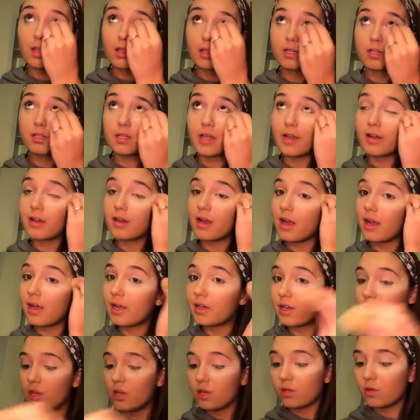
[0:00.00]
layer
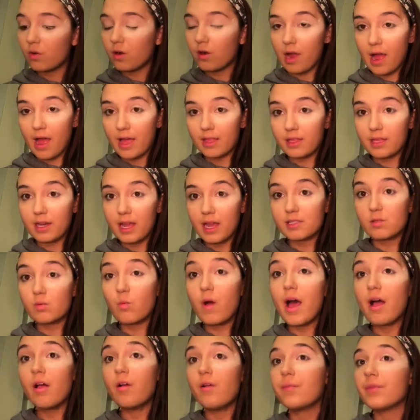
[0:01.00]
on your eyelid as
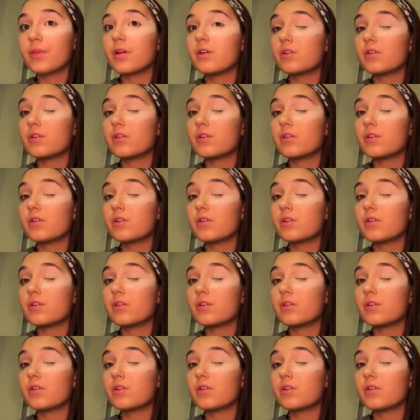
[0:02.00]
well,